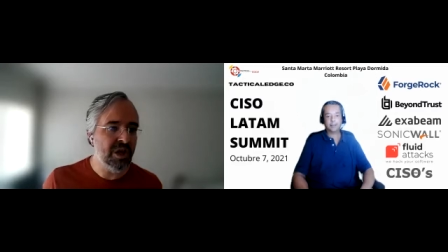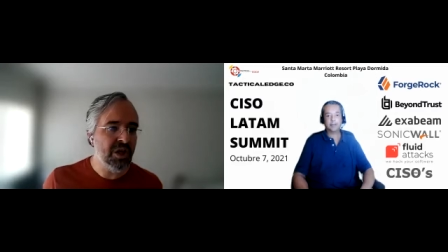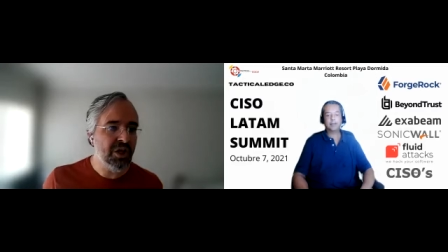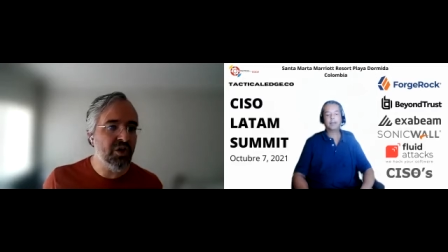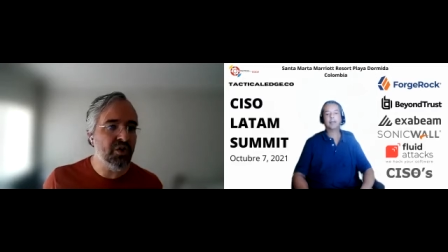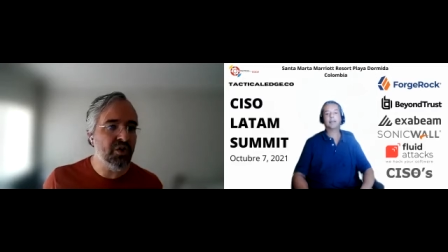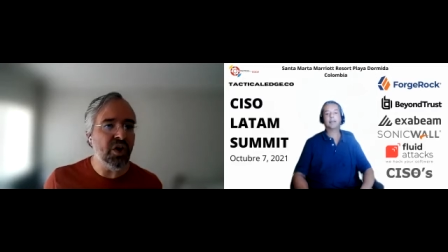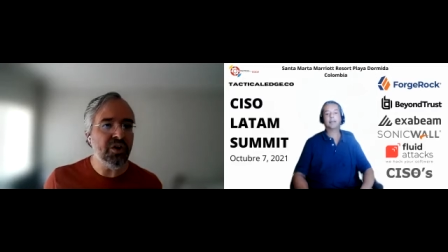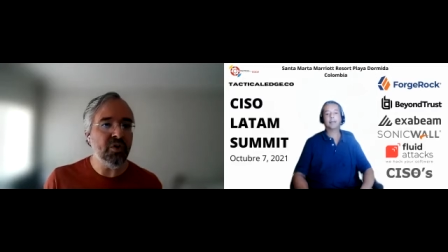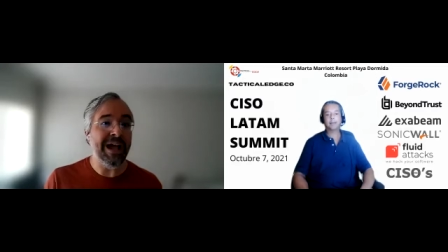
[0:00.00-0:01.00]
you
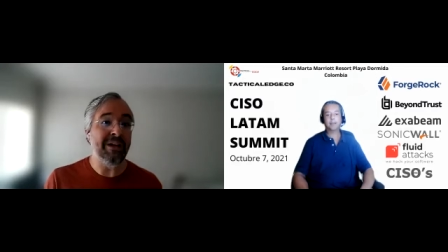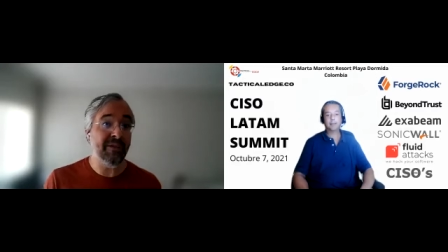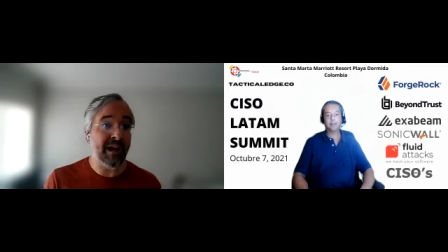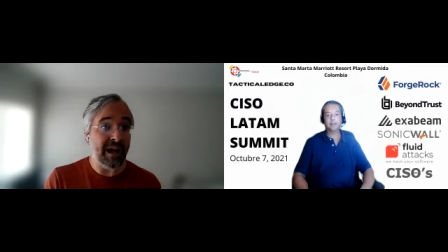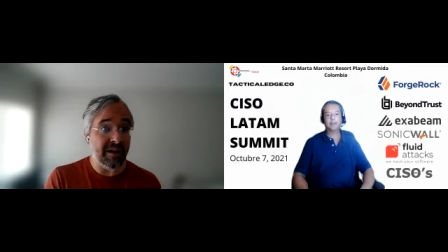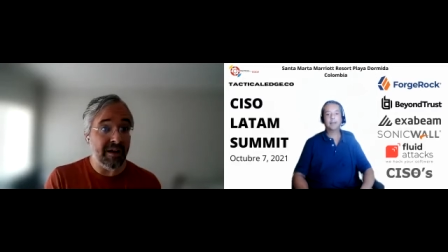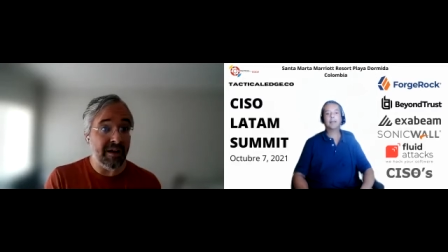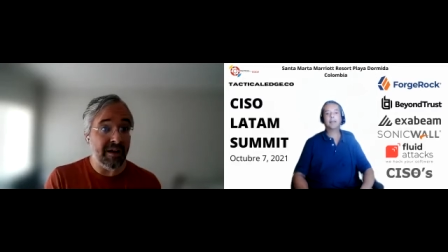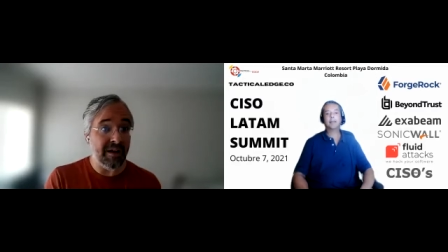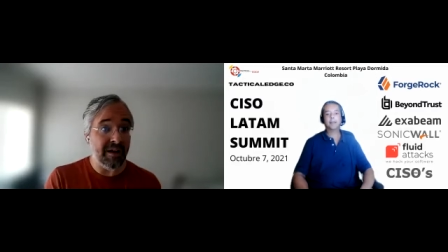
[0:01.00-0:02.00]
know you have
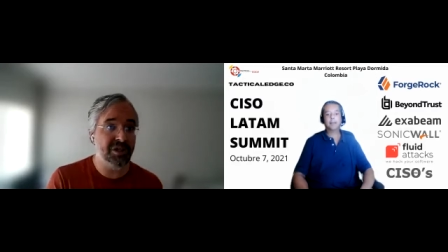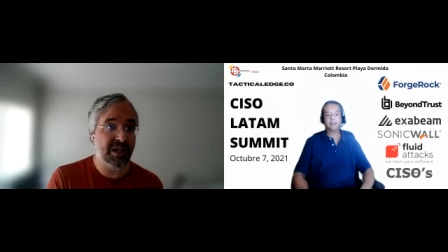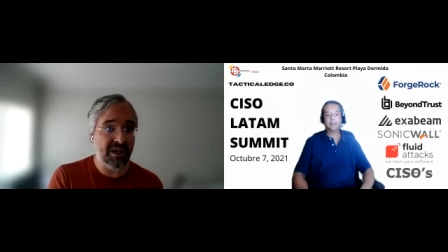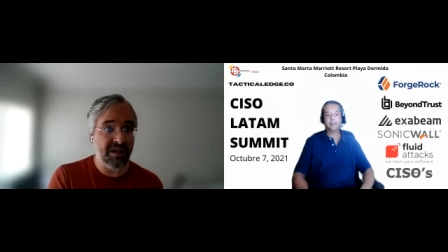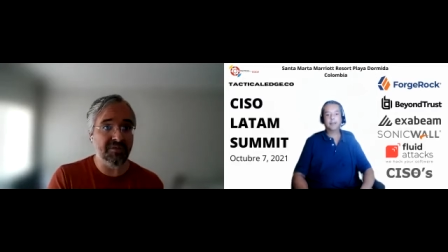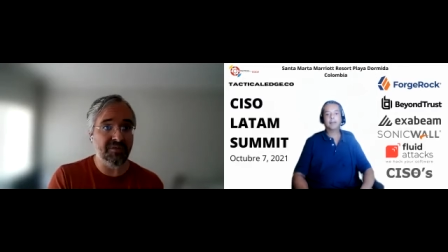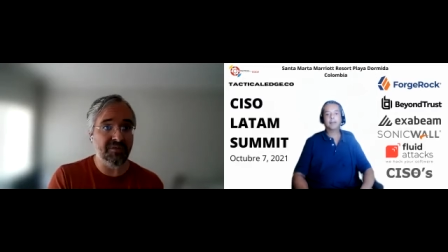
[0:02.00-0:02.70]
coverage if,